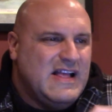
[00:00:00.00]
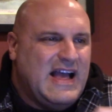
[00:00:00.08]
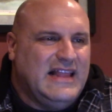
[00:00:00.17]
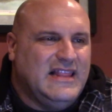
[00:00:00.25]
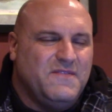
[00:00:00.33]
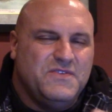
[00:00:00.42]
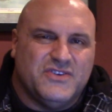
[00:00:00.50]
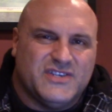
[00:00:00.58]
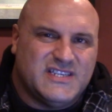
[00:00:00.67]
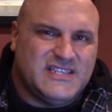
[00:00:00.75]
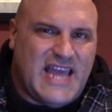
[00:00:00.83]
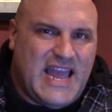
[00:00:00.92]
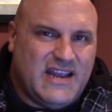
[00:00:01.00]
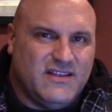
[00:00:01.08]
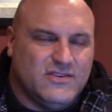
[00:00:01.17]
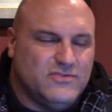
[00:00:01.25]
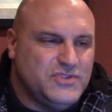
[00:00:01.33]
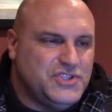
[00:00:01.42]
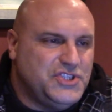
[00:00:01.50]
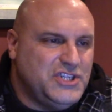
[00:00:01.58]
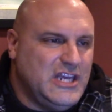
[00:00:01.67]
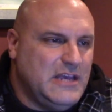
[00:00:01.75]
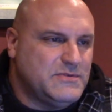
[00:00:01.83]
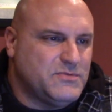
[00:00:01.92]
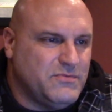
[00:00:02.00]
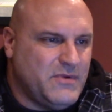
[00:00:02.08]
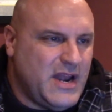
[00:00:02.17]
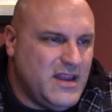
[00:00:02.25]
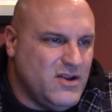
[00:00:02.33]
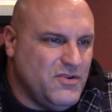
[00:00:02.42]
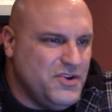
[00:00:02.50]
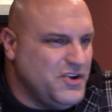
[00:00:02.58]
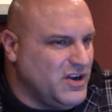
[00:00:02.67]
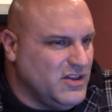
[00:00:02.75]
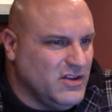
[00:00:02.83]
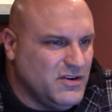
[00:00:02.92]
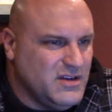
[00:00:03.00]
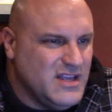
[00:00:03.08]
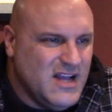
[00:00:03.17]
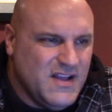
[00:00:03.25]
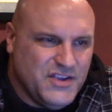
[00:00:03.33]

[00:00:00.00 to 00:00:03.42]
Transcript: I love that you're stacking those chips. You're going to learn.